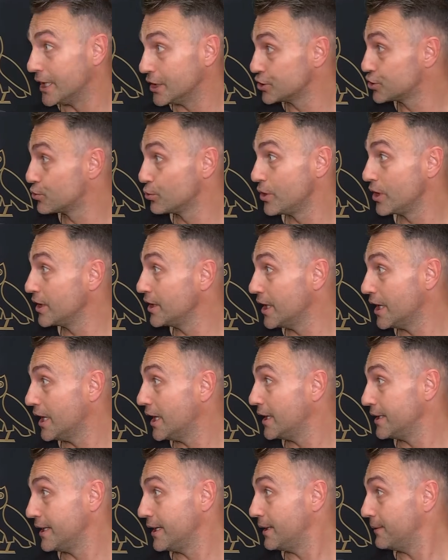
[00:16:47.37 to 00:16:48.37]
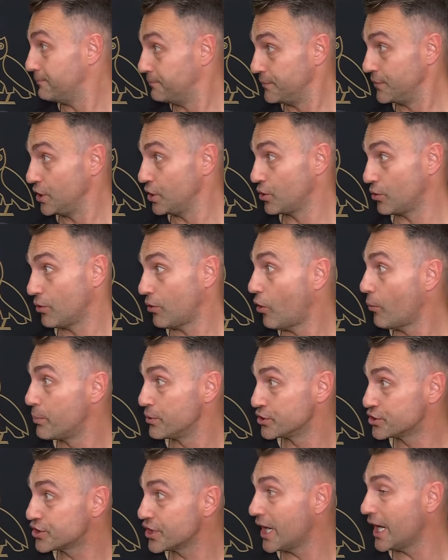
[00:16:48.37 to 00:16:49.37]
shooting the you know,
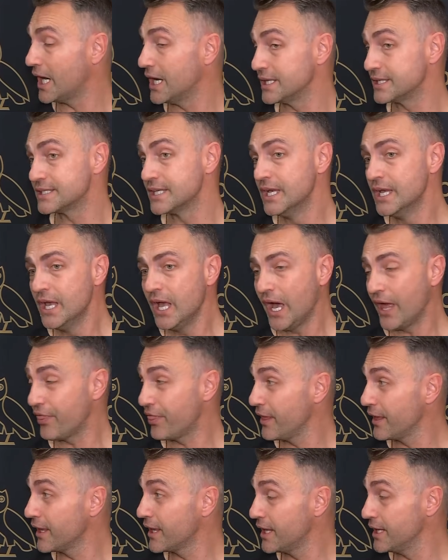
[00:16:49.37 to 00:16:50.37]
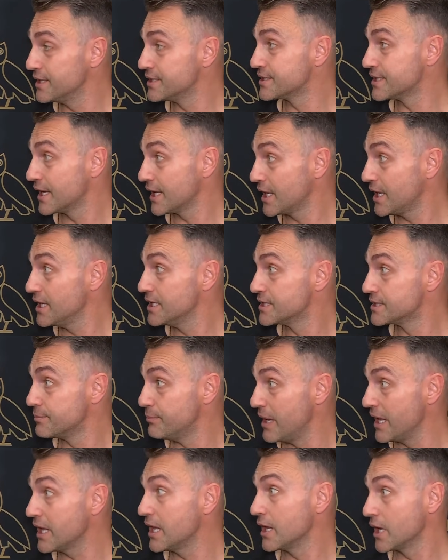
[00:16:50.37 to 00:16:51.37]
open shots. I think he's
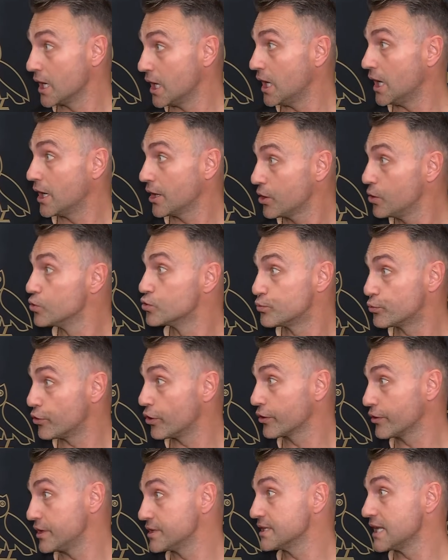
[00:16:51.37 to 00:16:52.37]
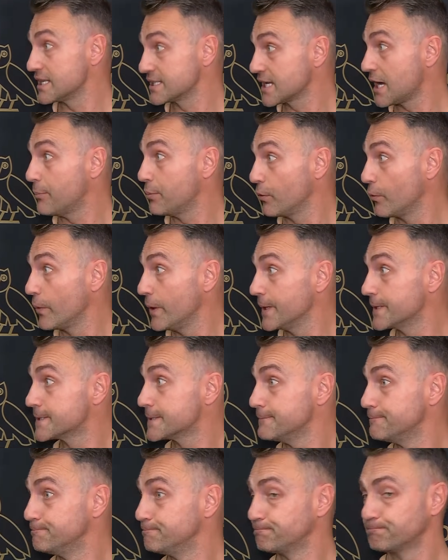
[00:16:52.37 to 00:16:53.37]
making a huge progress last couple of
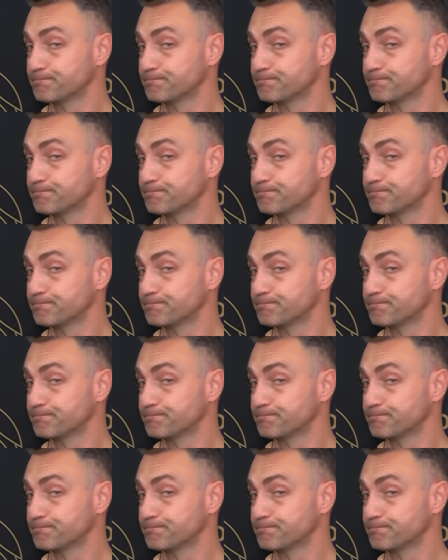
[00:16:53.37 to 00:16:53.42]
weeks.